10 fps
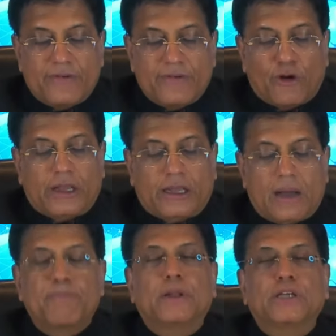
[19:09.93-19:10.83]
for
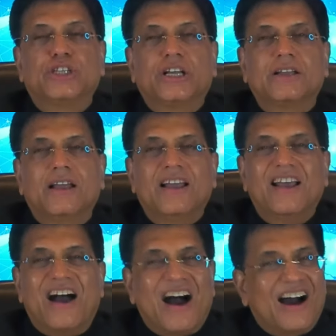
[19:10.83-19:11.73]
accomplishing
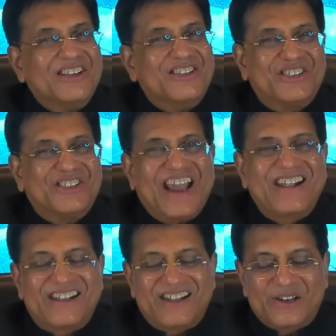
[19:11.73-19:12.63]
our
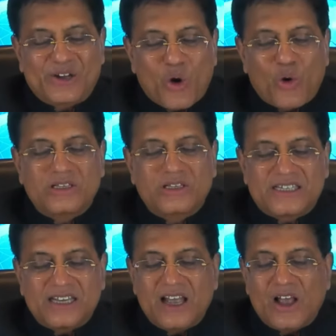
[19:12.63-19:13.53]
shared
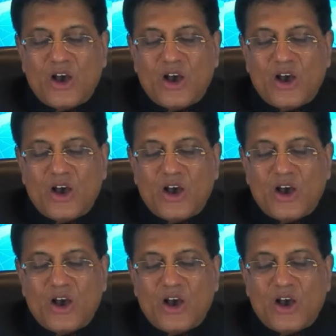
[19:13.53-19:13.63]
goals